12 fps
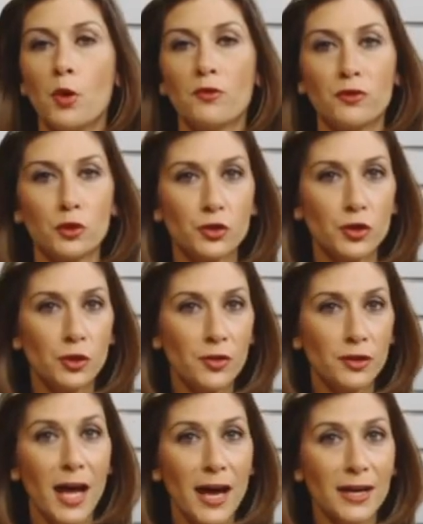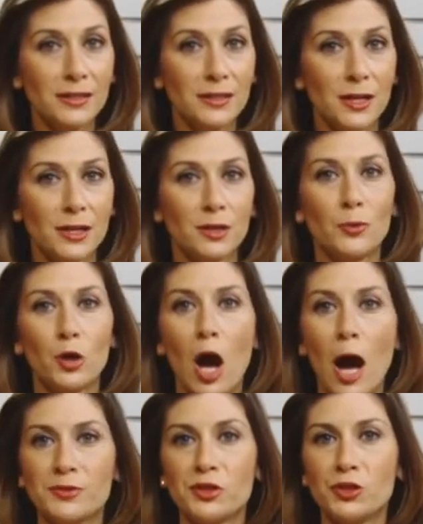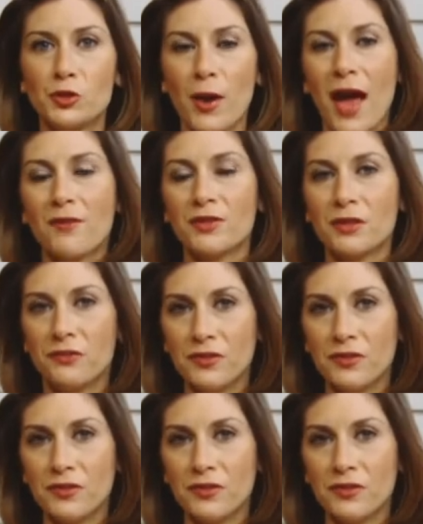The more versatile the light, the more options you have in the